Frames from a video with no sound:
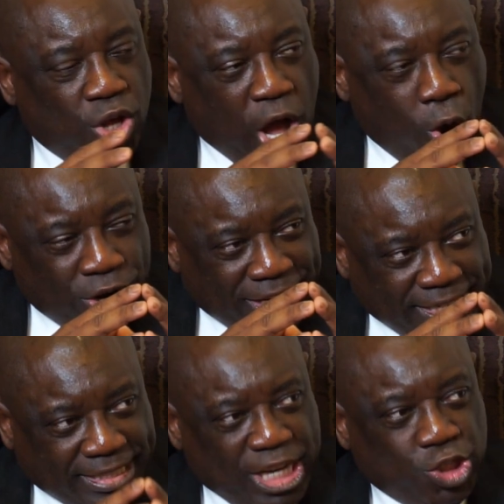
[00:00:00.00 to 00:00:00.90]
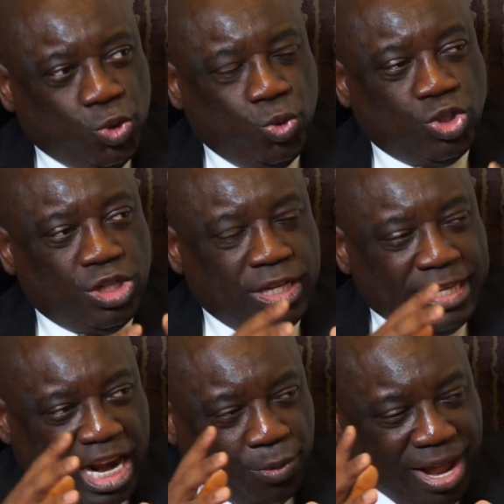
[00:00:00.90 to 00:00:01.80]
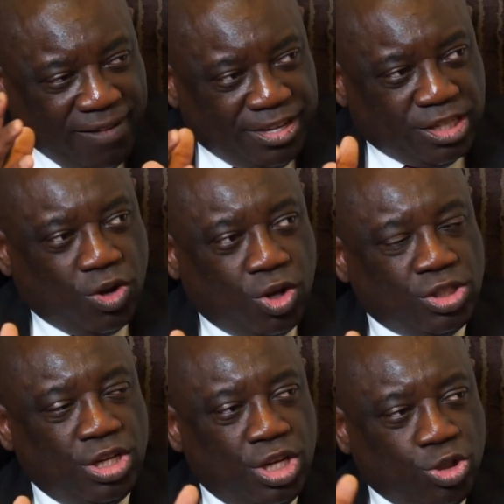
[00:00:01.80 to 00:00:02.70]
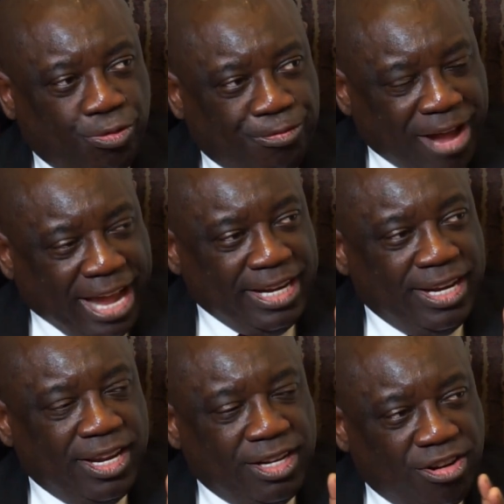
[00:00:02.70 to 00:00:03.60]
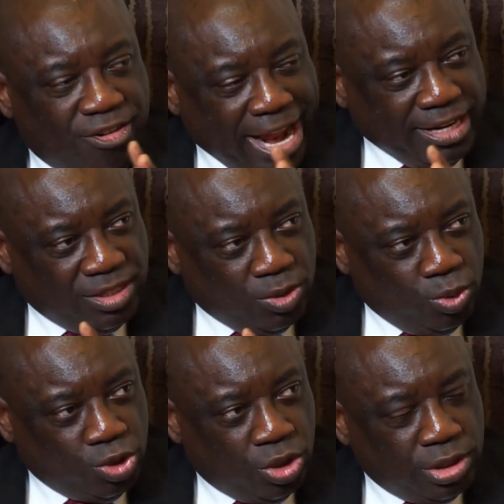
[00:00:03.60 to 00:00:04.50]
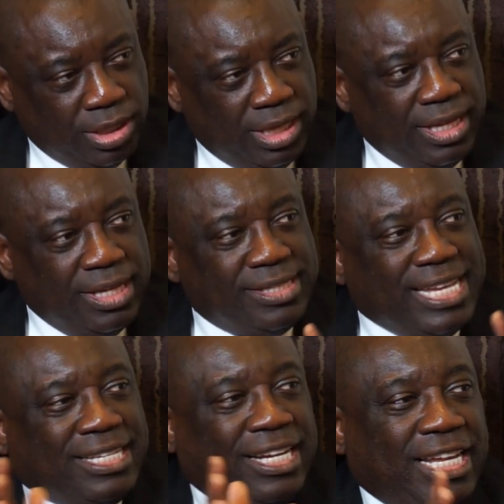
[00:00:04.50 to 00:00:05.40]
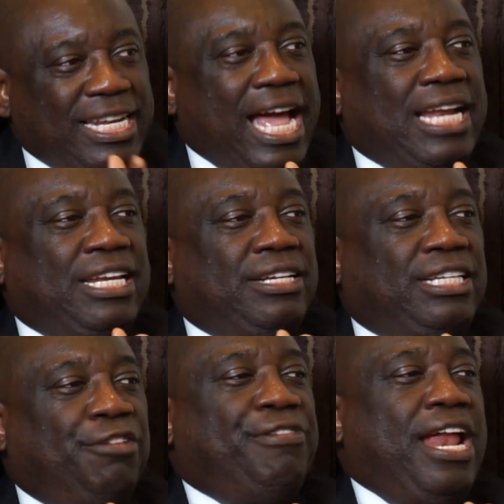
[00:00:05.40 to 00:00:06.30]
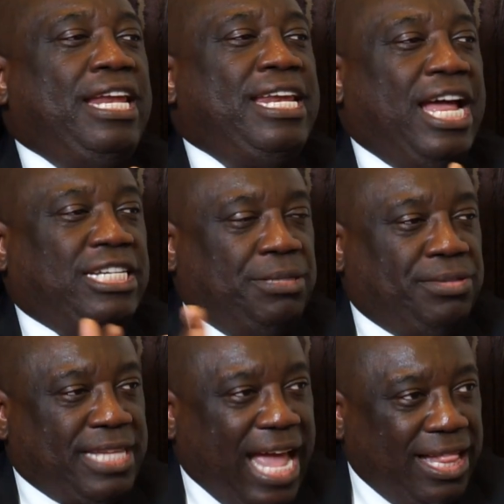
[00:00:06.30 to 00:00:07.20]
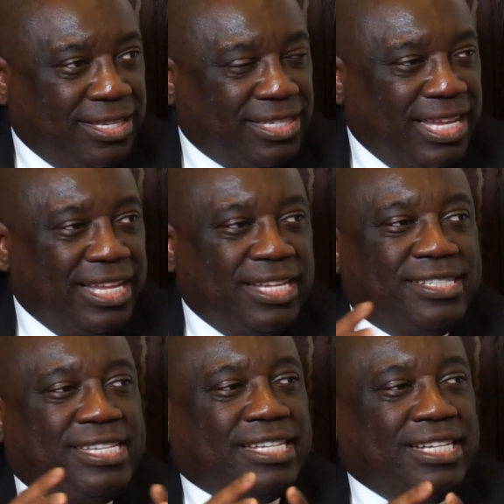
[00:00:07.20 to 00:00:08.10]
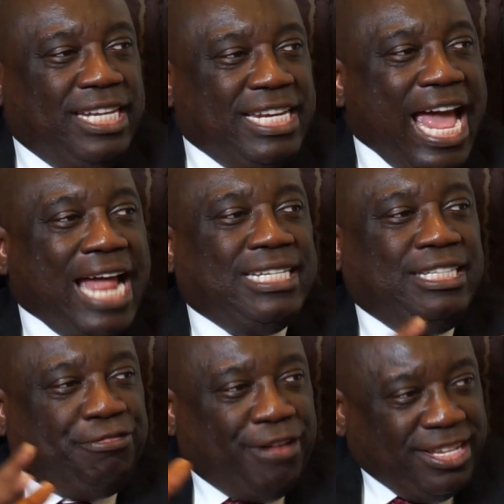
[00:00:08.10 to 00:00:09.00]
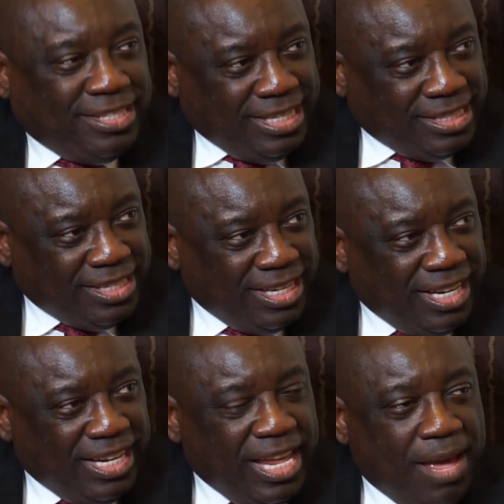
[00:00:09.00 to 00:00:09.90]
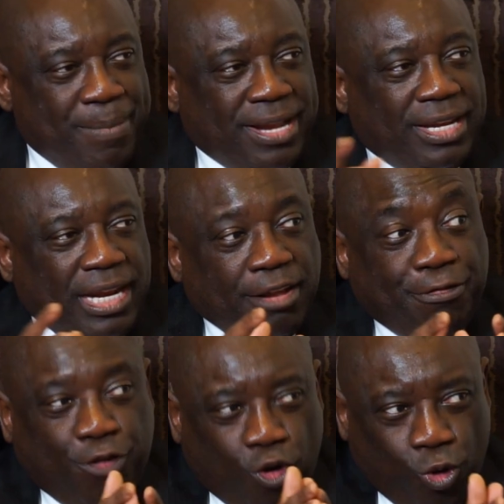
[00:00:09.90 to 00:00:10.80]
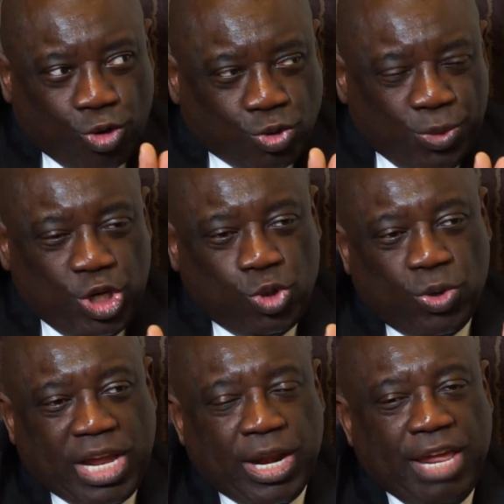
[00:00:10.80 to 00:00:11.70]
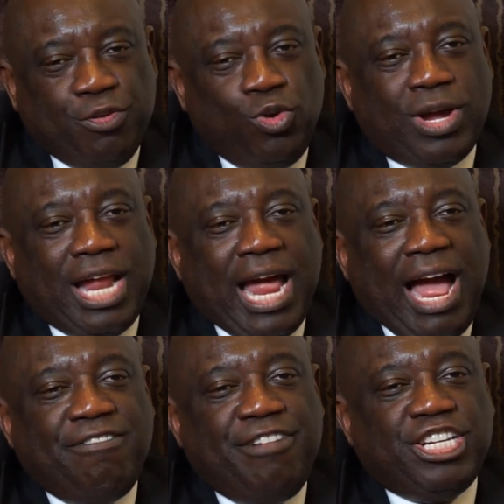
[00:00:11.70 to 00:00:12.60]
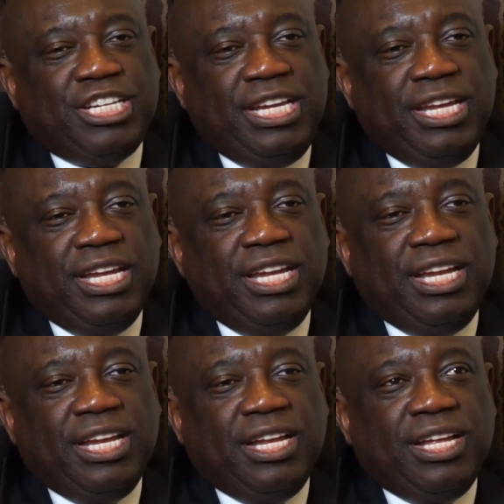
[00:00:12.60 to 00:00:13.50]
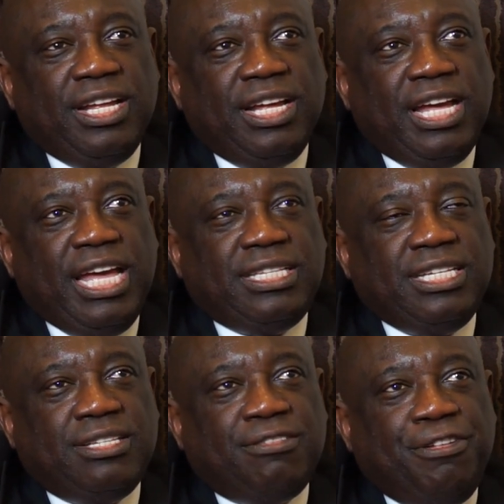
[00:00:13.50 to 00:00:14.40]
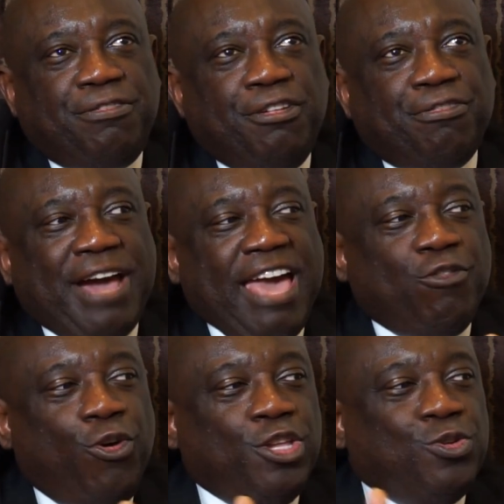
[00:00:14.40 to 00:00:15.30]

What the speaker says: on these issues that we have discussed to find the right solutions. Certainly there are different leadership styles. Certainly there are differences. But the focus we need to look at, if you look at averagely, it is 55 going